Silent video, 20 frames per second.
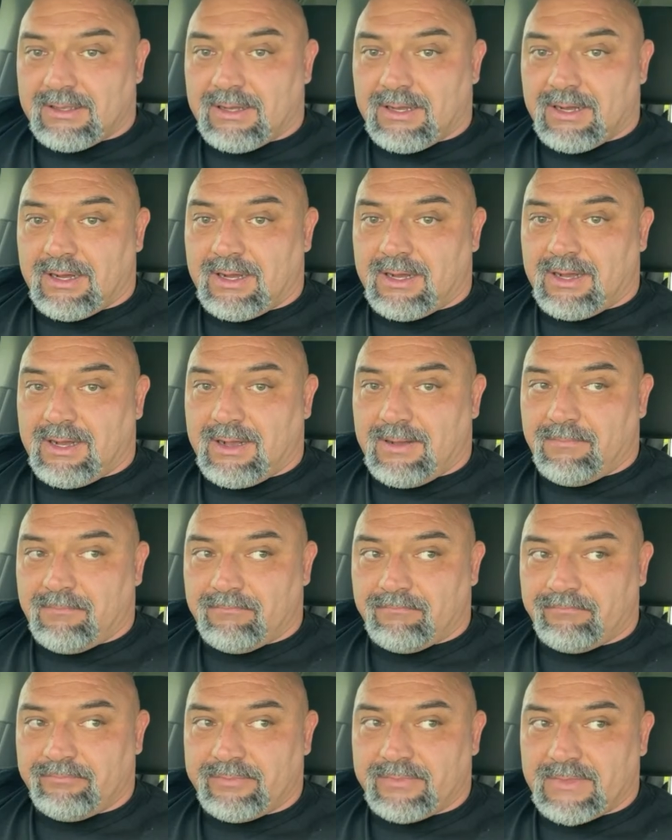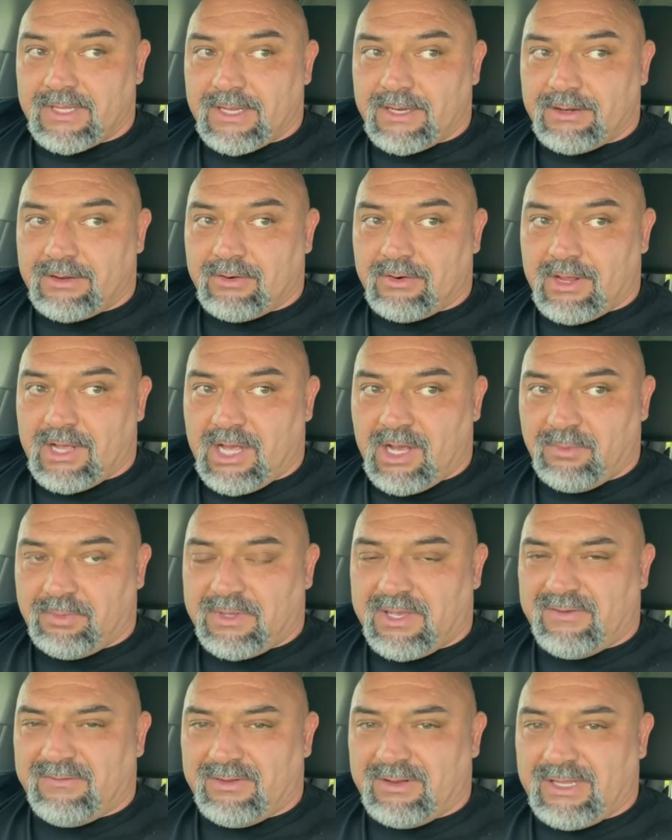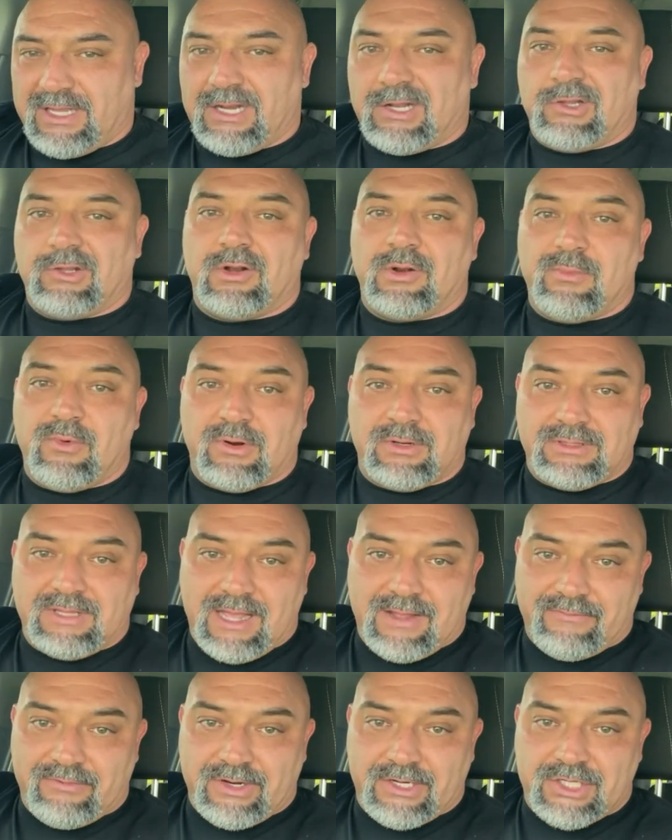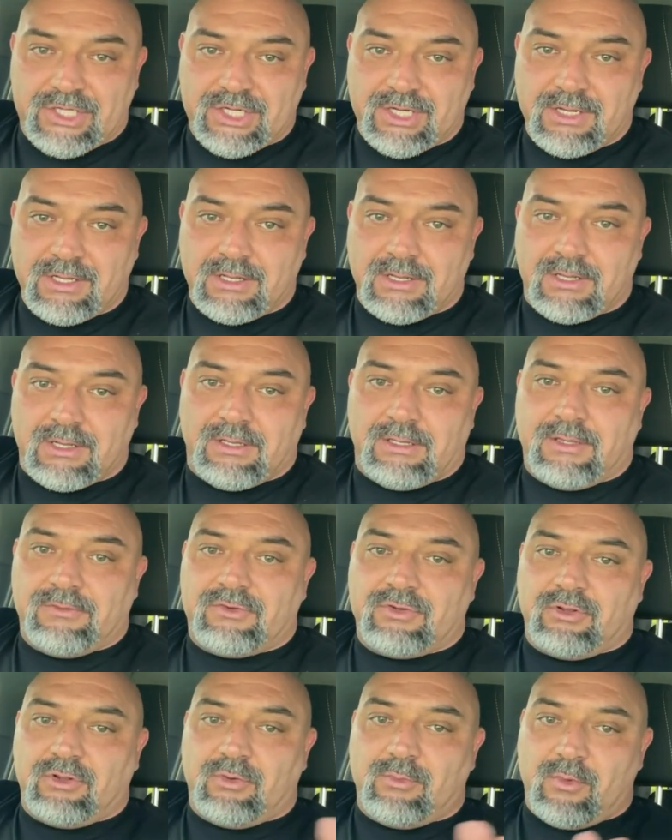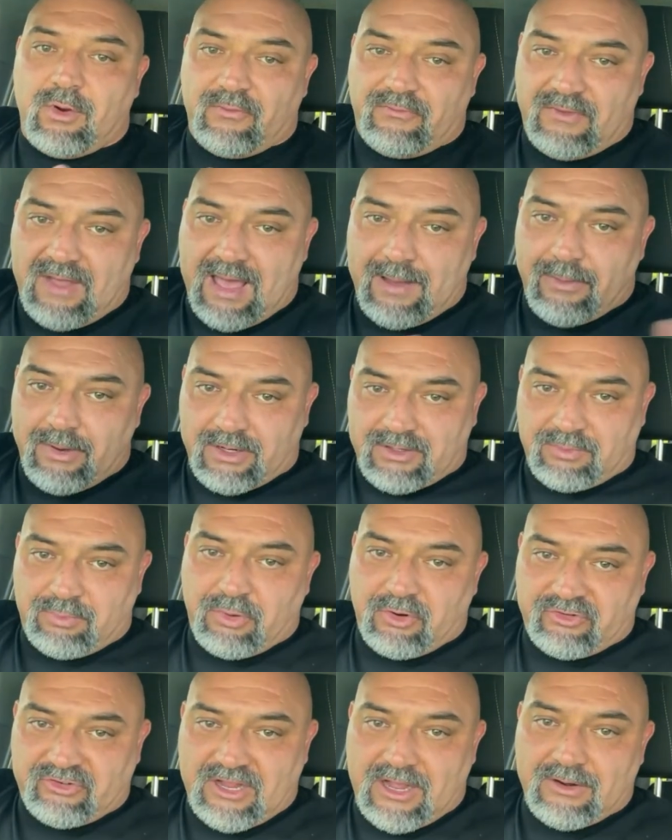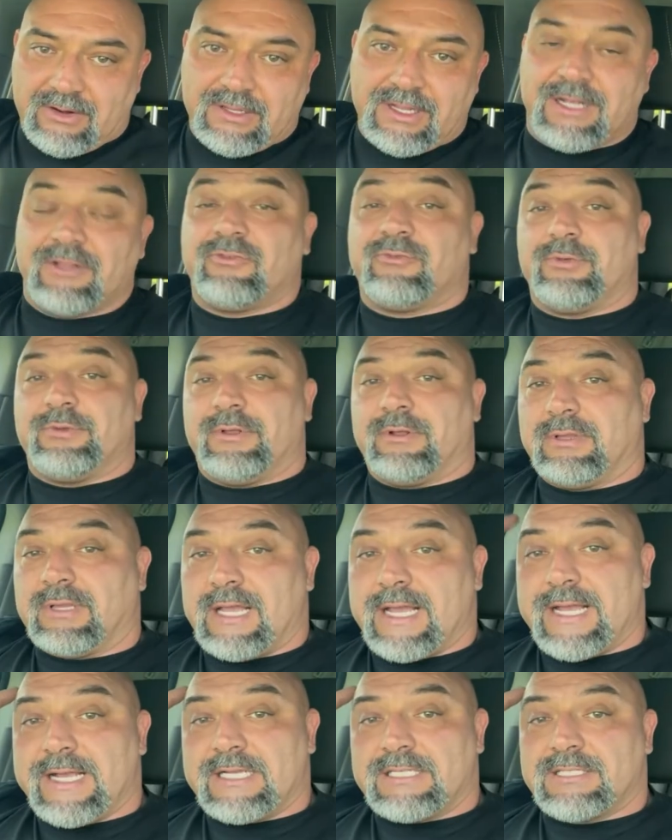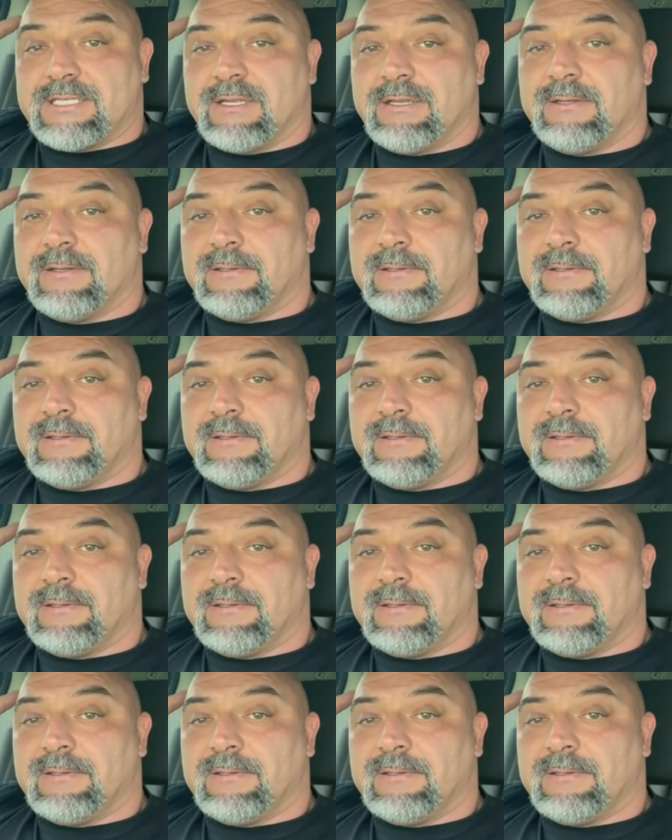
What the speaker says: and it'll help get a little more leverage. Gives you a little more fabric to push out against with your legs.